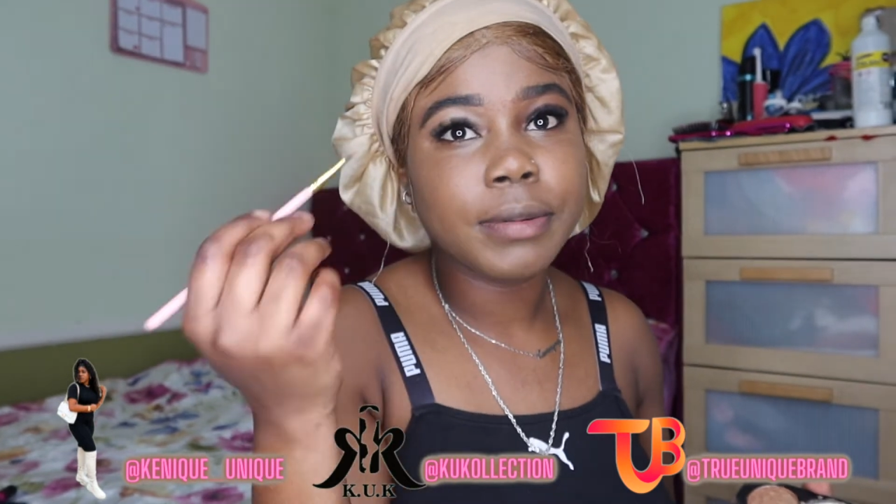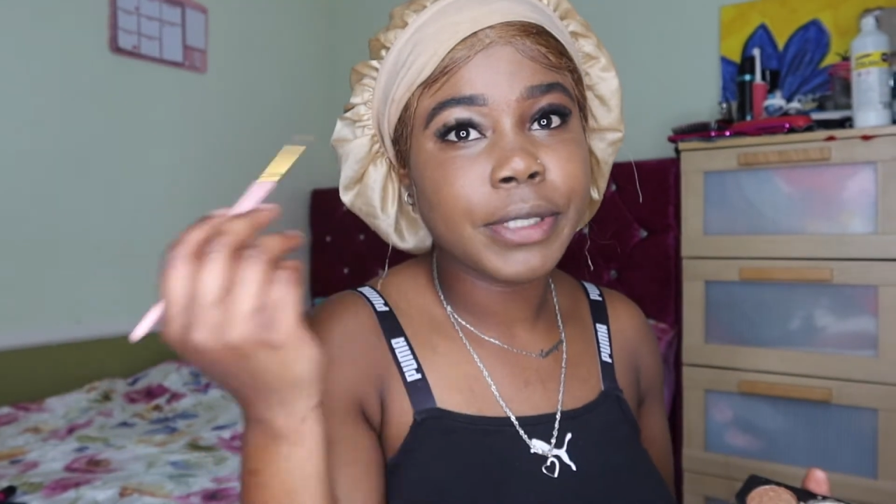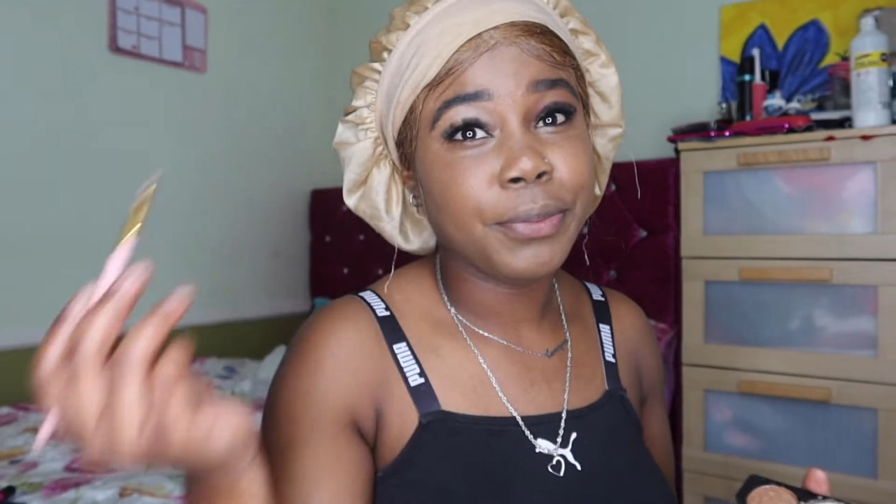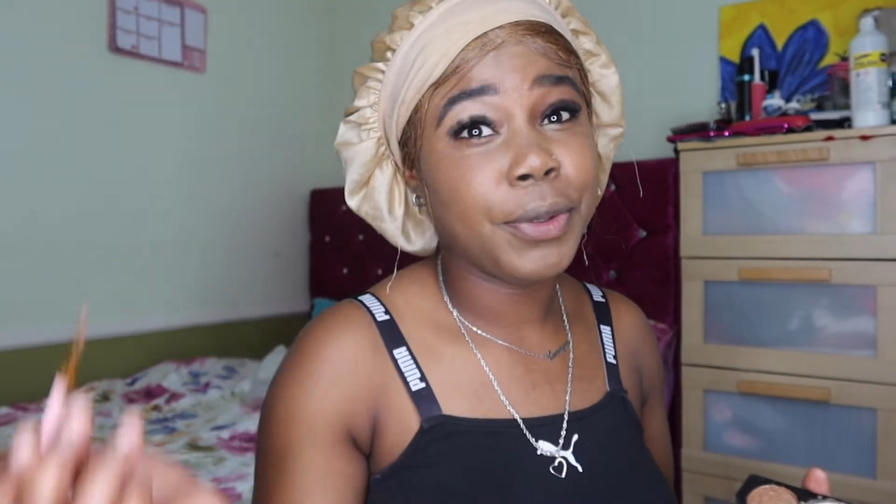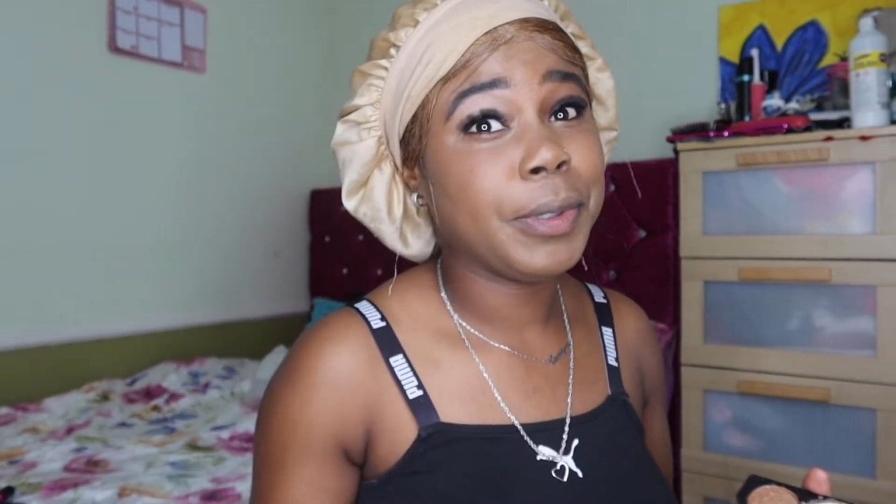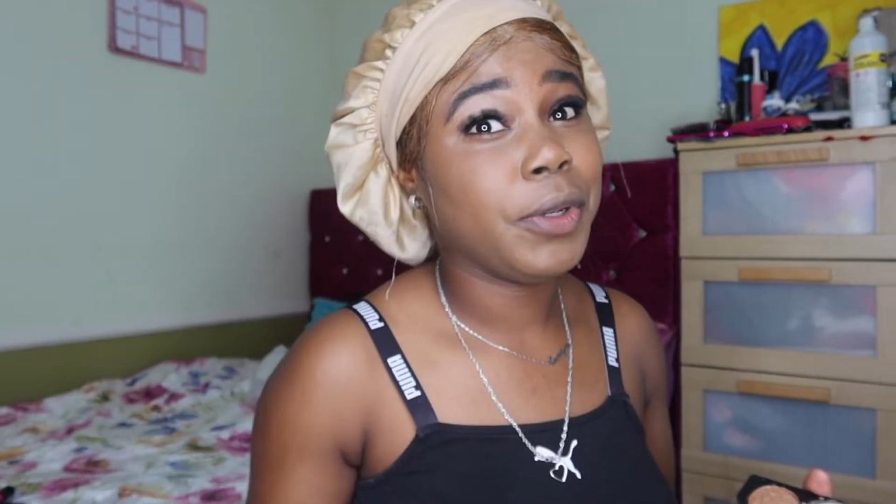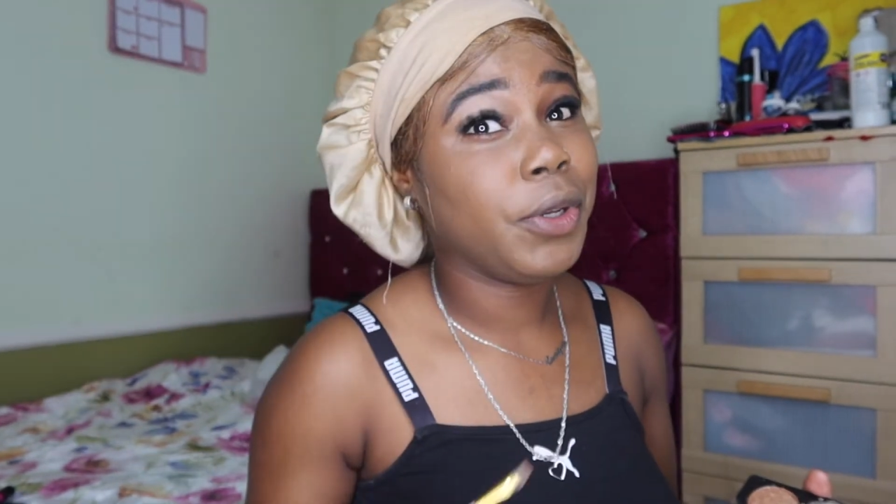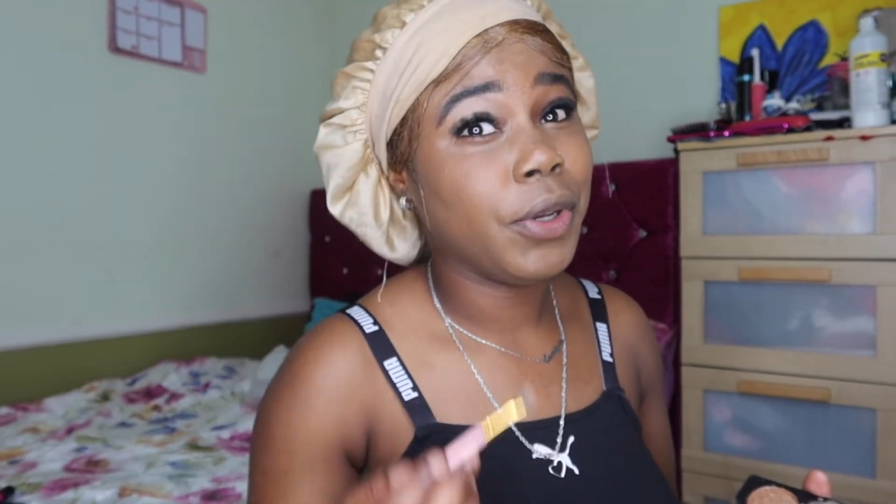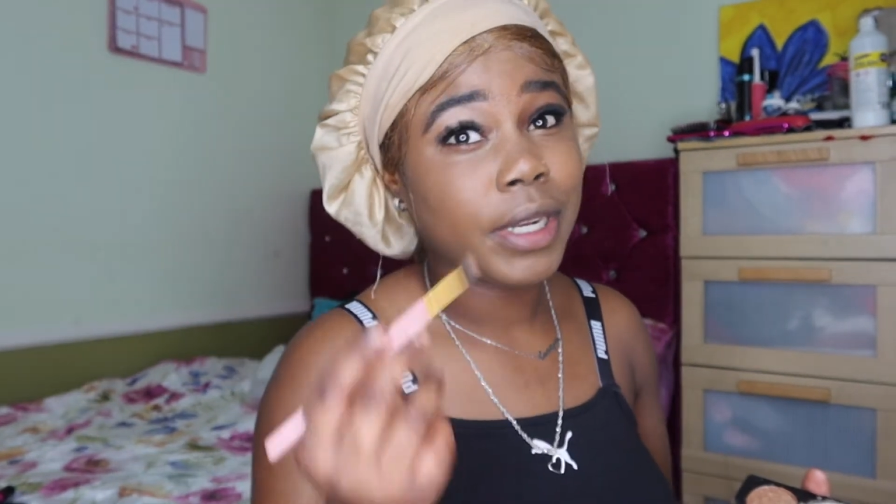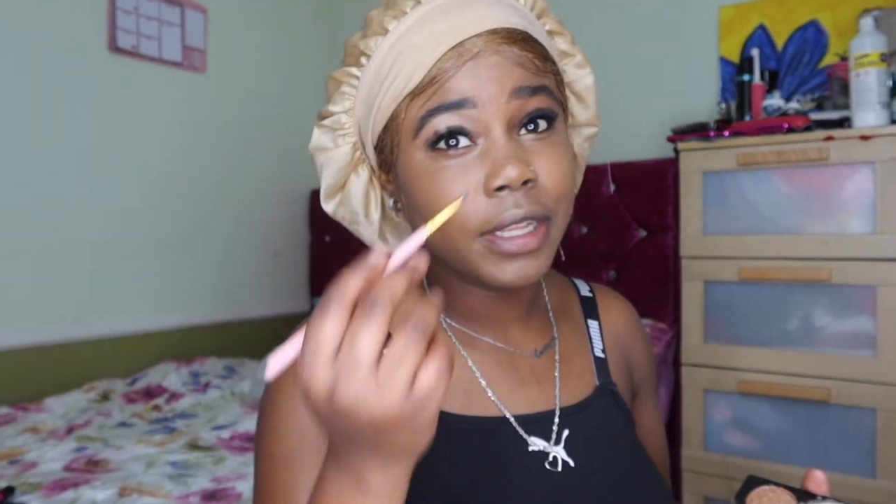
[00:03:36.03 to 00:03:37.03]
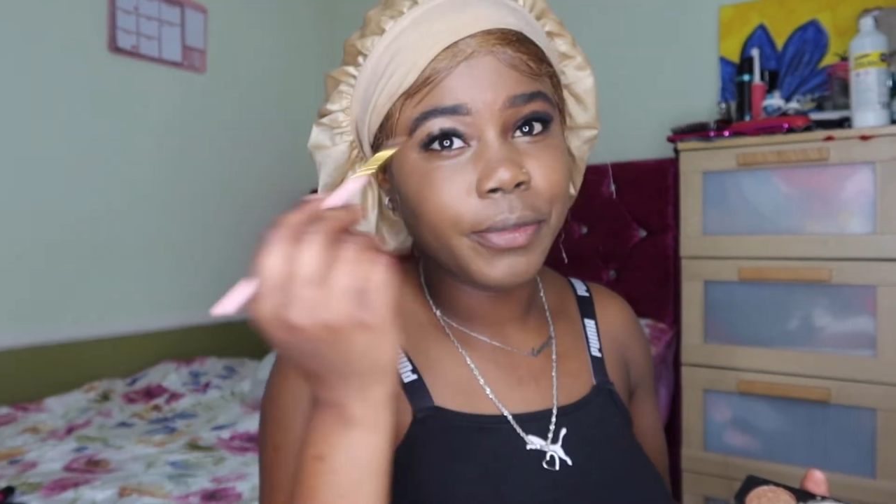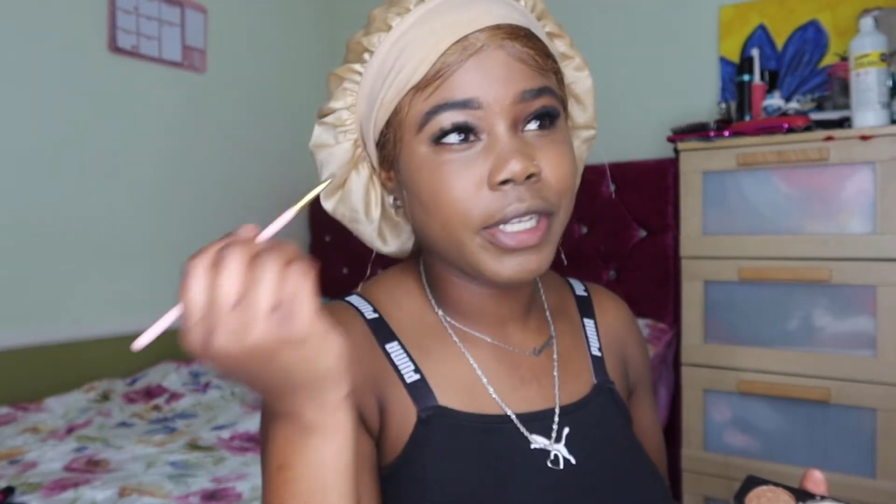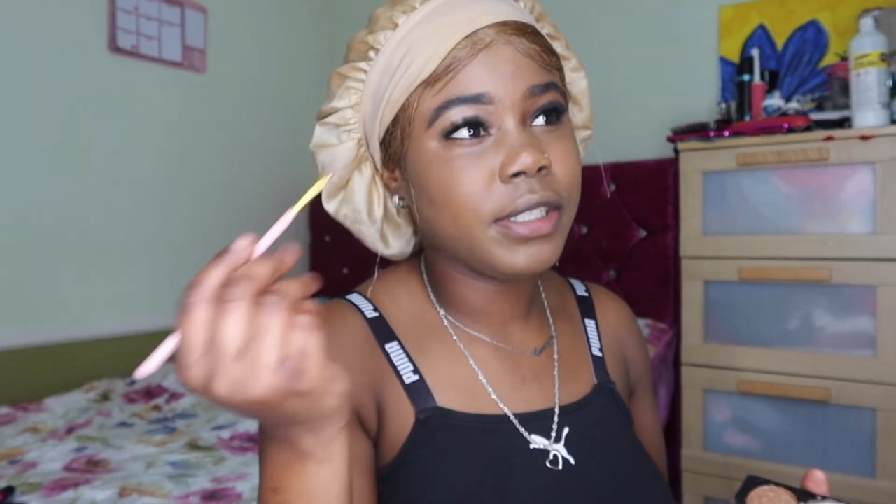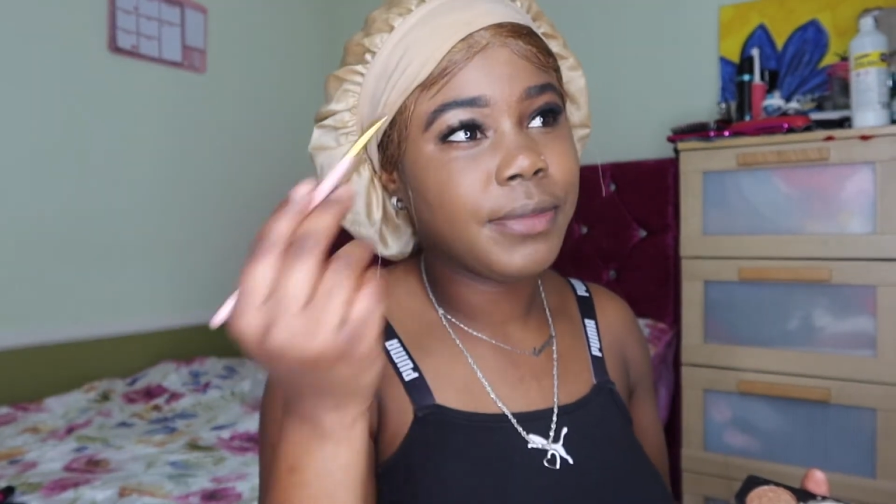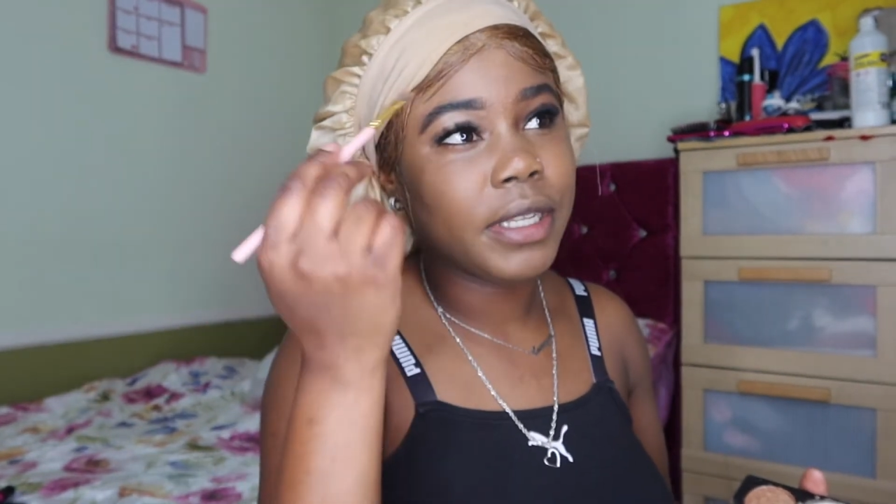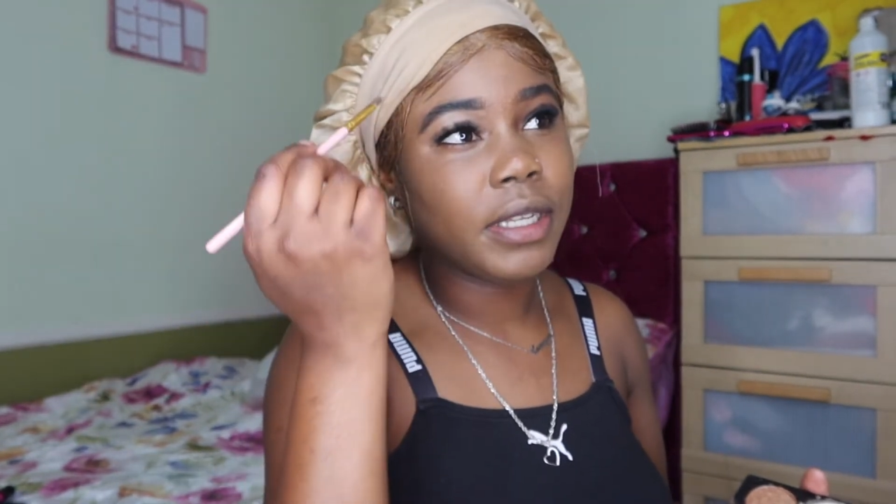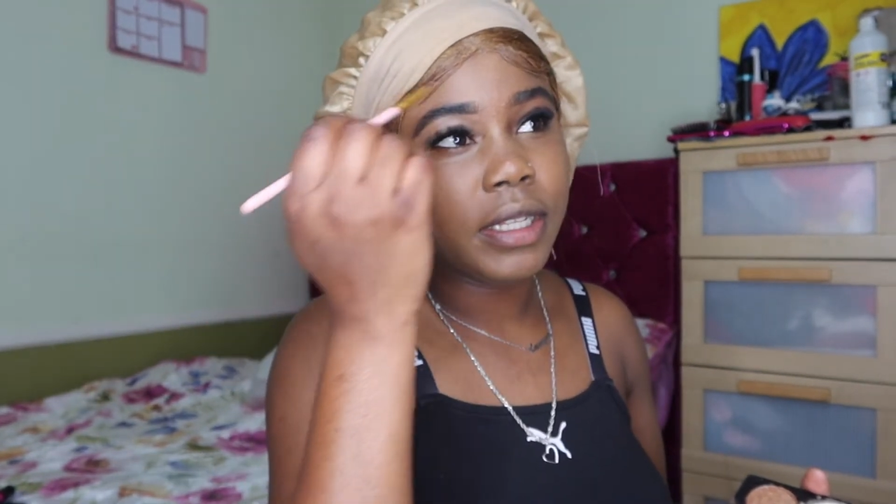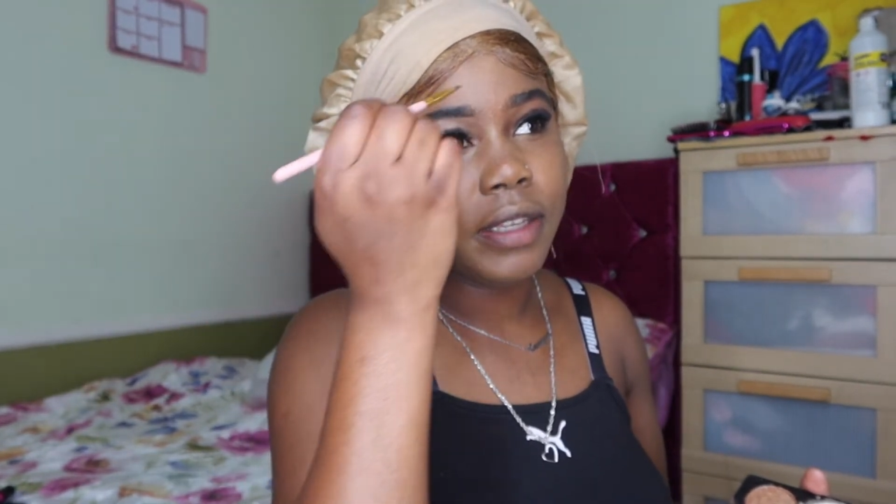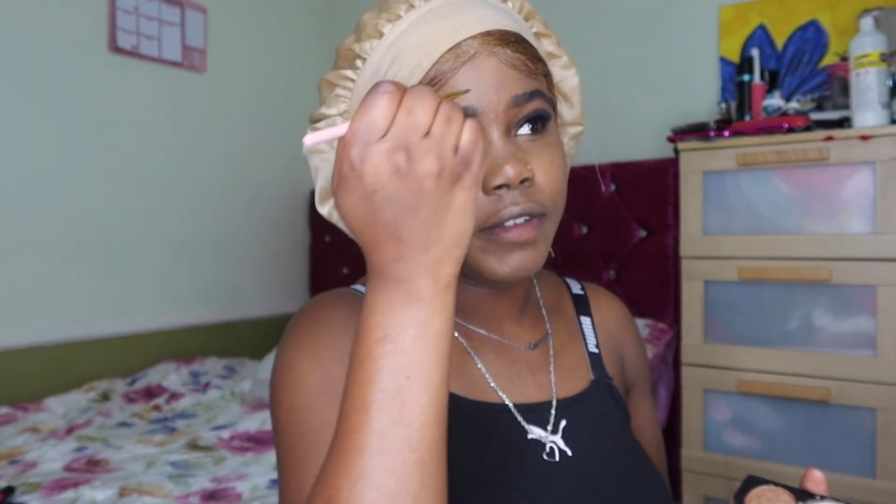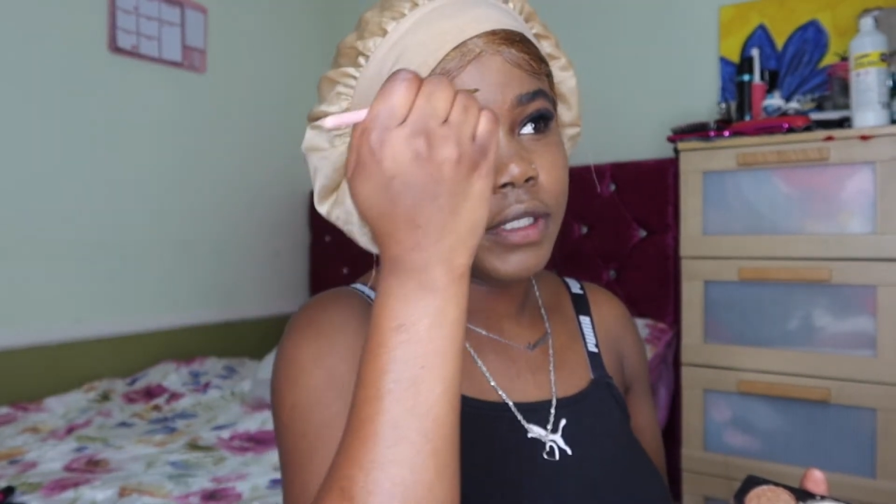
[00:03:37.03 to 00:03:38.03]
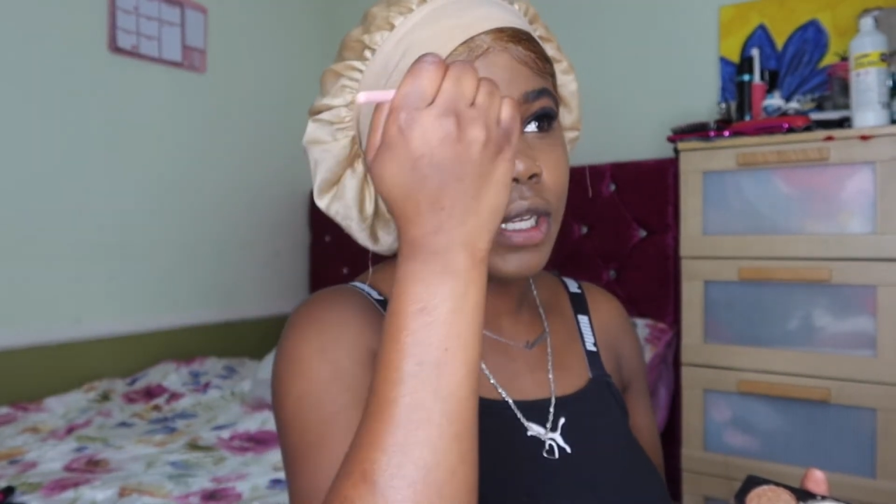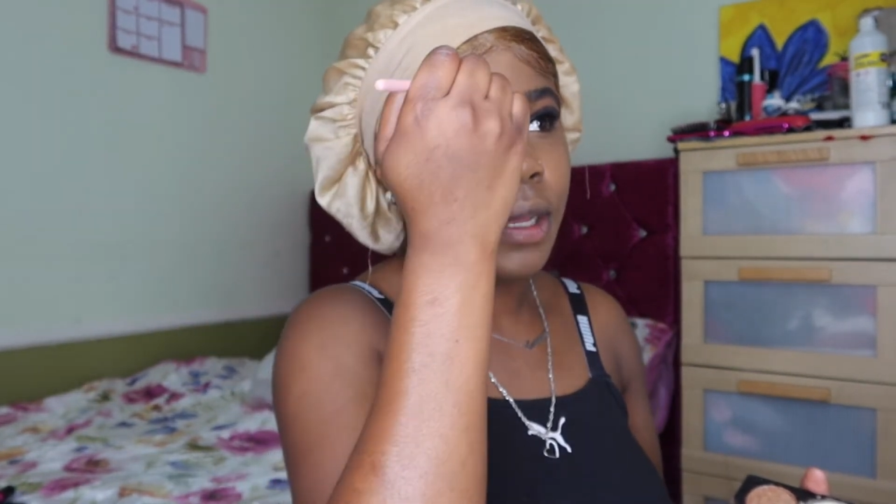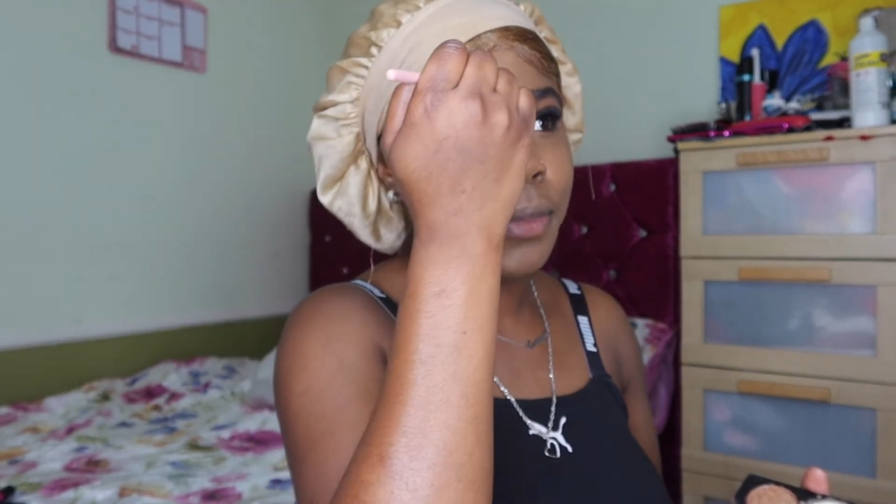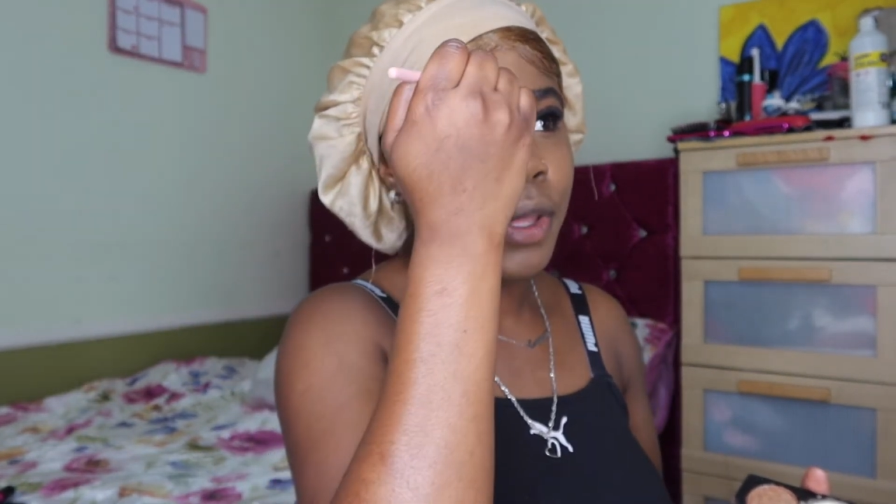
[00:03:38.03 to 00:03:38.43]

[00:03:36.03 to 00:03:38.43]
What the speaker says: Some people only go in at the bottom and then leave the top.